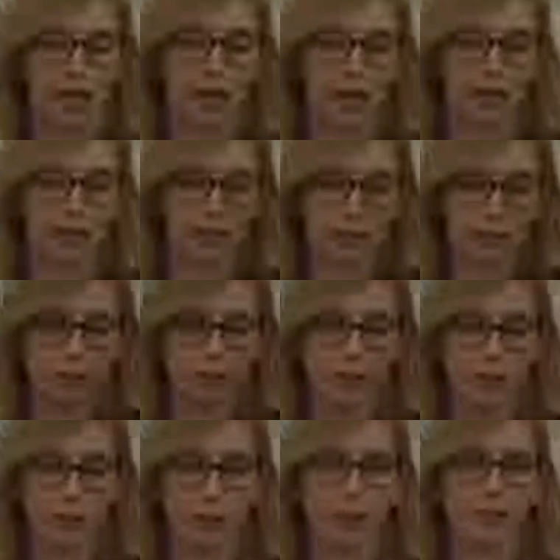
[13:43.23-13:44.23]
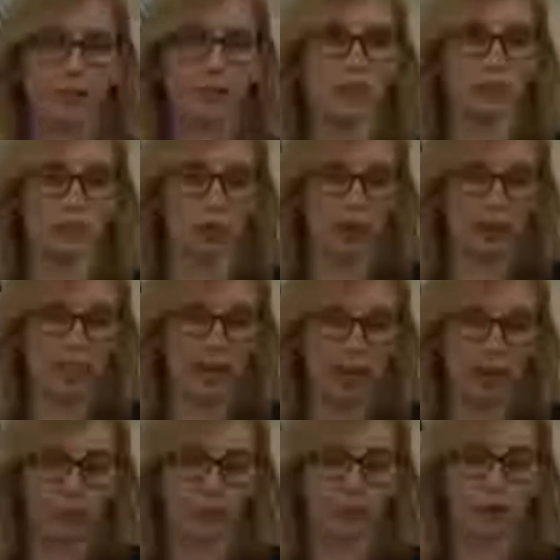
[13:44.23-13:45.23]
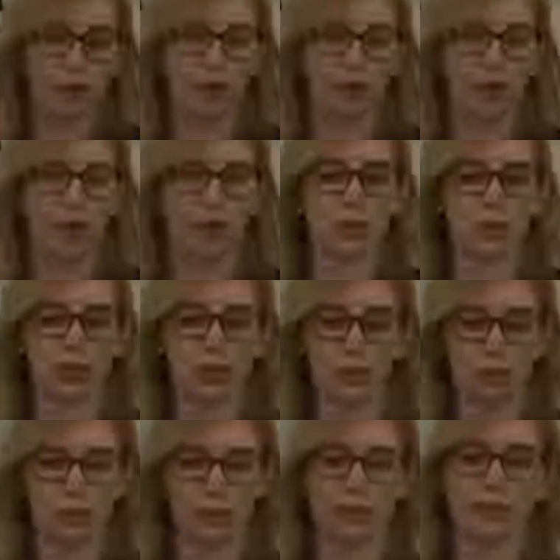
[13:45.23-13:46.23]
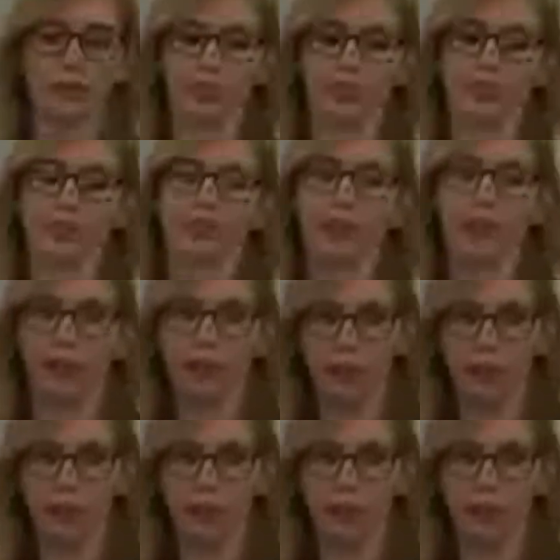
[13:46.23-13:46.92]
And these are the dependencies going down from strategy to business and